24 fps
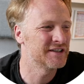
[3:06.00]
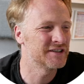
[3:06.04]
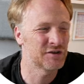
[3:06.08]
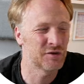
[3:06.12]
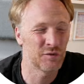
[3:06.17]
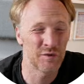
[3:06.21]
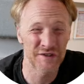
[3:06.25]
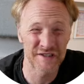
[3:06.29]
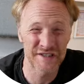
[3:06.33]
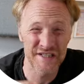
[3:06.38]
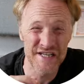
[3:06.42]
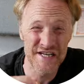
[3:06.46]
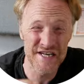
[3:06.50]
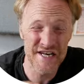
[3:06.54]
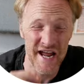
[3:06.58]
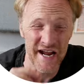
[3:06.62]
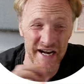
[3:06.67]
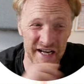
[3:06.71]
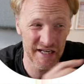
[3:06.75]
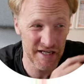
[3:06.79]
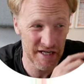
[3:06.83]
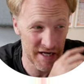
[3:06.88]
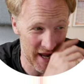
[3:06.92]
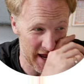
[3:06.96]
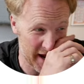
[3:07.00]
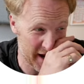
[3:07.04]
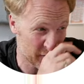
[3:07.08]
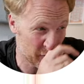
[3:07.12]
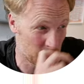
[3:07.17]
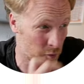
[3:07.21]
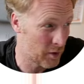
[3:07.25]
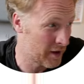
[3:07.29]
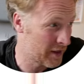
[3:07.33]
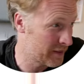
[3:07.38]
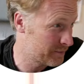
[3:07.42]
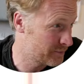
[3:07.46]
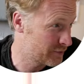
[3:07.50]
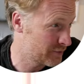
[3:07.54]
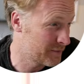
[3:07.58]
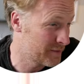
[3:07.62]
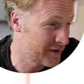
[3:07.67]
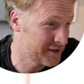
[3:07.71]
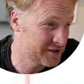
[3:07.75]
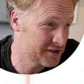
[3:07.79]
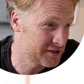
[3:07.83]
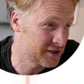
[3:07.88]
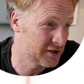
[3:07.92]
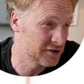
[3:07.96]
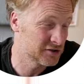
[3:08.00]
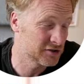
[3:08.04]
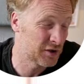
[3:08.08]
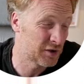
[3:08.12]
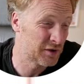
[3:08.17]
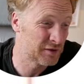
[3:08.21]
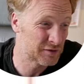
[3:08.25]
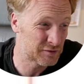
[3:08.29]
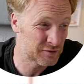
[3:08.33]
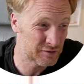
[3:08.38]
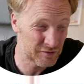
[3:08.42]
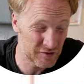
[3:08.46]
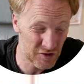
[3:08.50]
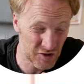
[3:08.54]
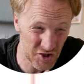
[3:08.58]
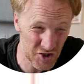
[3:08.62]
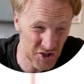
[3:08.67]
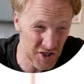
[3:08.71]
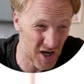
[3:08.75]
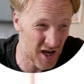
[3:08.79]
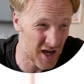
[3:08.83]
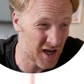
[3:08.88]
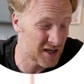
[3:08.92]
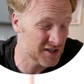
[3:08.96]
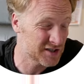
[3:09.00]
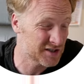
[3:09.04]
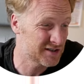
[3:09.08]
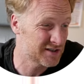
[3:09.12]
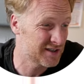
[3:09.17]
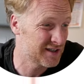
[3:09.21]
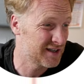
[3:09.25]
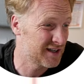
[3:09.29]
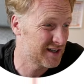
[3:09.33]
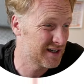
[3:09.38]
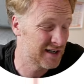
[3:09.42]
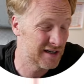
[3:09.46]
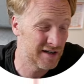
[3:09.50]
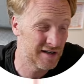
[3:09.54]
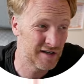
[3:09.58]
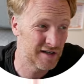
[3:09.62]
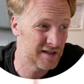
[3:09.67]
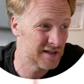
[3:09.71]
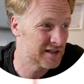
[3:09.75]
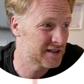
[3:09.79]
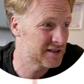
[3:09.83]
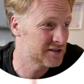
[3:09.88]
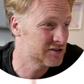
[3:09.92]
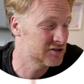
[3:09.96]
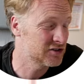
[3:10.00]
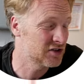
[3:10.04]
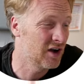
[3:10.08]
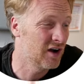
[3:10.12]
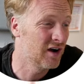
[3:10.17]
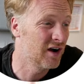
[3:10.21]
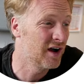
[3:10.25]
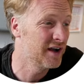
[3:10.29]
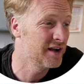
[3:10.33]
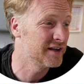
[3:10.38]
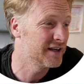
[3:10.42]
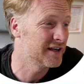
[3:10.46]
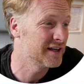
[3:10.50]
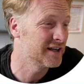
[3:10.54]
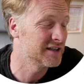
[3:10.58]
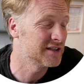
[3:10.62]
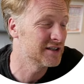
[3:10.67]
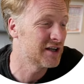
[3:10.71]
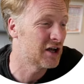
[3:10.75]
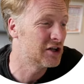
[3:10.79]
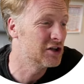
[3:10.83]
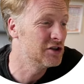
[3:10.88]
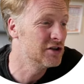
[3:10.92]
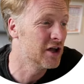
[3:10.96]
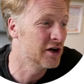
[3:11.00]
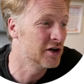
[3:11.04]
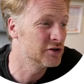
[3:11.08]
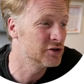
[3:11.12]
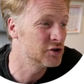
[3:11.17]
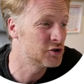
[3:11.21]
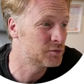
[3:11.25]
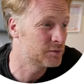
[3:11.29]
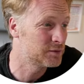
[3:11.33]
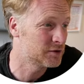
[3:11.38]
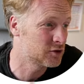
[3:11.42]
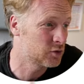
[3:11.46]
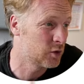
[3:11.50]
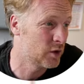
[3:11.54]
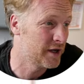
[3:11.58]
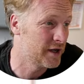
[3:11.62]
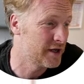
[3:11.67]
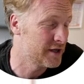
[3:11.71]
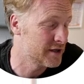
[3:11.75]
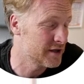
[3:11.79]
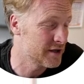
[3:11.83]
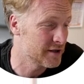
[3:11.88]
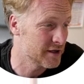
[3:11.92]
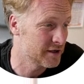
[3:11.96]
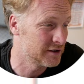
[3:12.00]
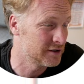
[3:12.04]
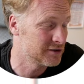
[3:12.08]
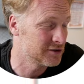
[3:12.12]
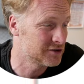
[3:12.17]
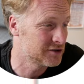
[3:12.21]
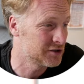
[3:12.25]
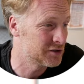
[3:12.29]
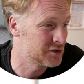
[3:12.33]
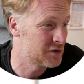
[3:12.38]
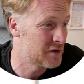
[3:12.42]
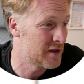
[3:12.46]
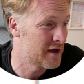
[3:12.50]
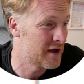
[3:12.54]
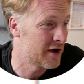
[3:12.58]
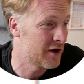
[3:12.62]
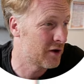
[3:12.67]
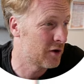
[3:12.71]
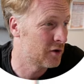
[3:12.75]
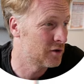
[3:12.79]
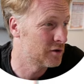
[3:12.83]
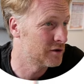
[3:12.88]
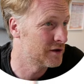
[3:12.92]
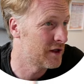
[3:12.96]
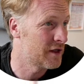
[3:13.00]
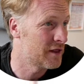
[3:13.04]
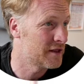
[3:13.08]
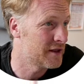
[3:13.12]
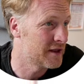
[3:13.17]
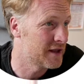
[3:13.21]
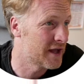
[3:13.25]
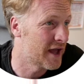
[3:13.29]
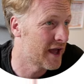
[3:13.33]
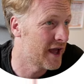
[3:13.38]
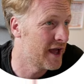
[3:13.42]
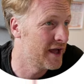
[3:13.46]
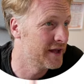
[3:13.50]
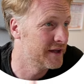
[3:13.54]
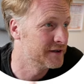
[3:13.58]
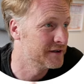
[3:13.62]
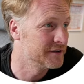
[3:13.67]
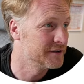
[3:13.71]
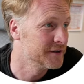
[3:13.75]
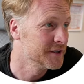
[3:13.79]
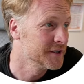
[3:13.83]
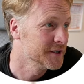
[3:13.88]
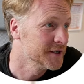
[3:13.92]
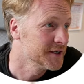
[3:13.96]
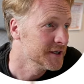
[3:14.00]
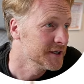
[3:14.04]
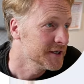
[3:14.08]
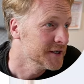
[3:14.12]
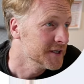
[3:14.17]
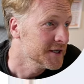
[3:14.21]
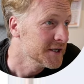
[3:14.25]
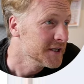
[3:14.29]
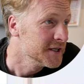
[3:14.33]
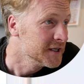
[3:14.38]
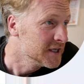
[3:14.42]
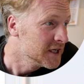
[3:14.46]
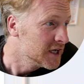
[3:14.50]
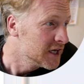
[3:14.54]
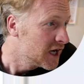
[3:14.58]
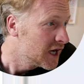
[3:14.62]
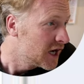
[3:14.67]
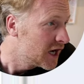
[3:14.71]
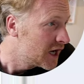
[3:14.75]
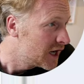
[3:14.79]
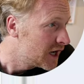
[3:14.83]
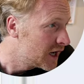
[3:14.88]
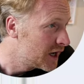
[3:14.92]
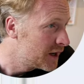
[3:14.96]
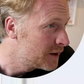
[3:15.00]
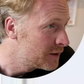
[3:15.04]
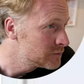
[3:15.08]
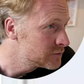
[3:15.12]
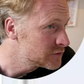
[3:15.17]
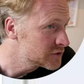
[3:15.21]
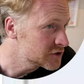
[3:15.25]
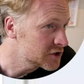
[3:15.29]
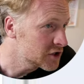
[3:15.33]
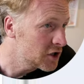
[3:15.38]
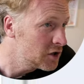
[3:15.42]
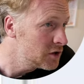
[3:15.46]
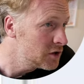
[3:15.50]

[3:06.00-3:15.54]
was neck and neck with Prometeo, so it was just a nose between those two there on the end. So